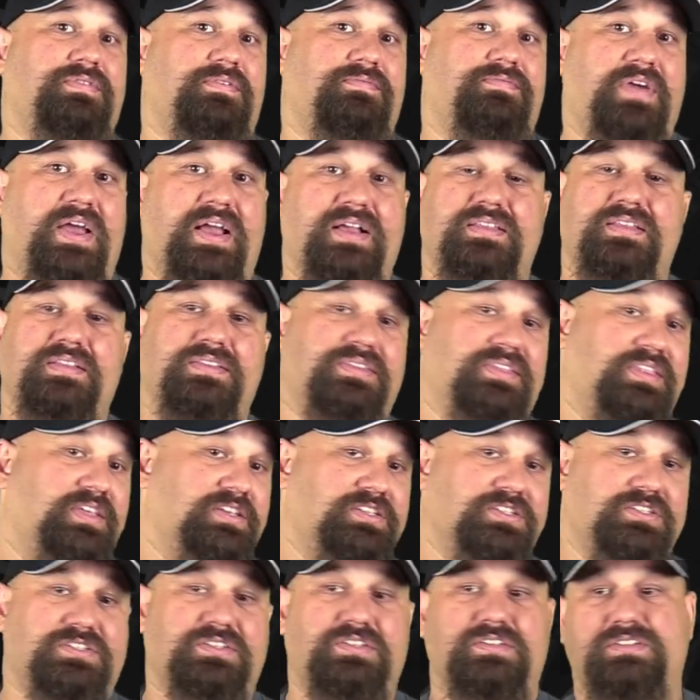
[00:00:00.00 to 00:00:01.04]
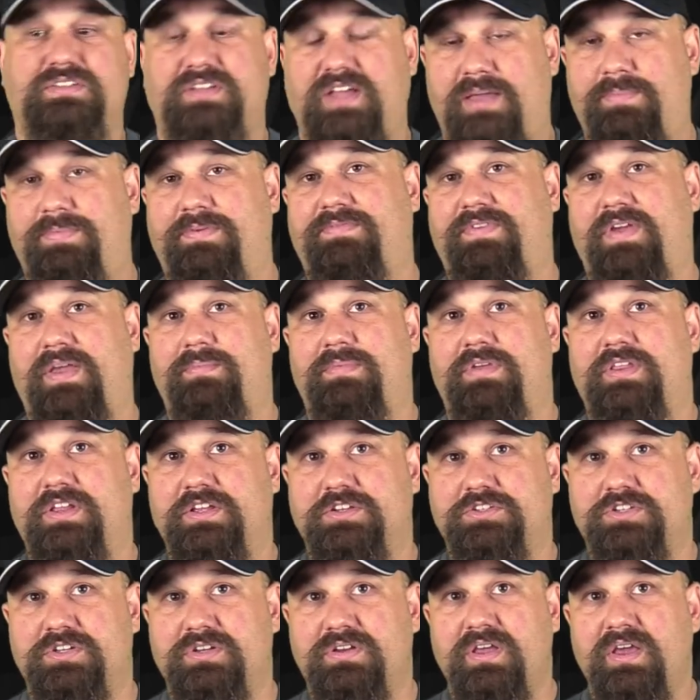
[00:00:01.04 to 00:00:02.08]
the fact that this type of
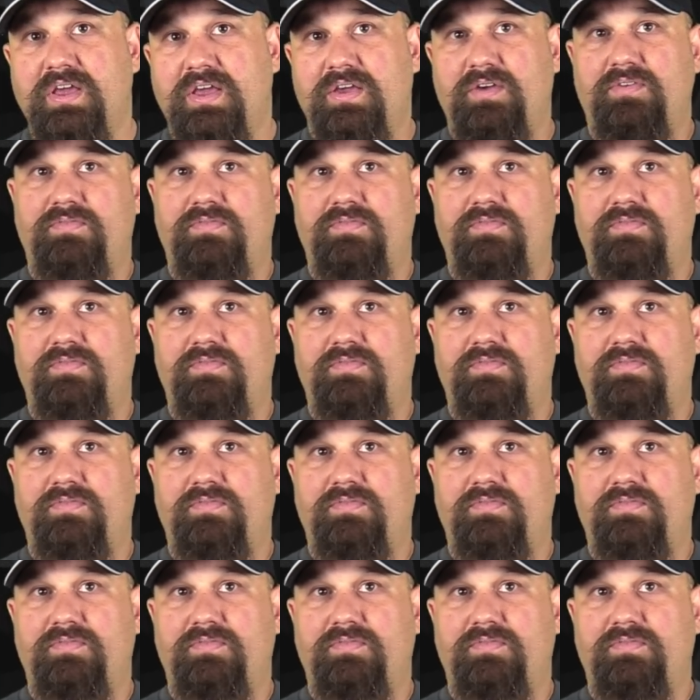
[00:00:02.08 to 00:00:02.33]
ammunition